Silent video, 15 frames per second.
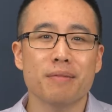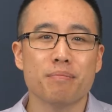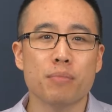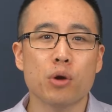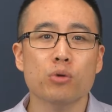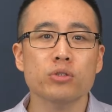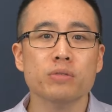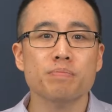
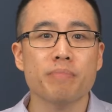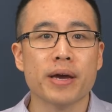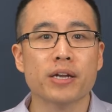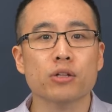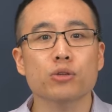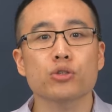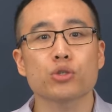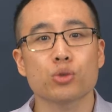Most
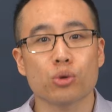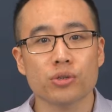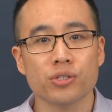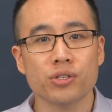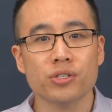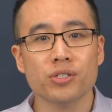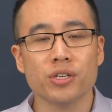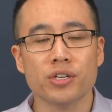medical
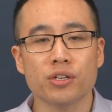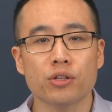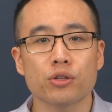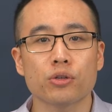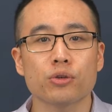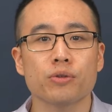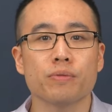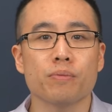sources
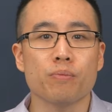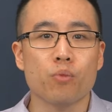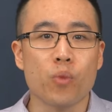include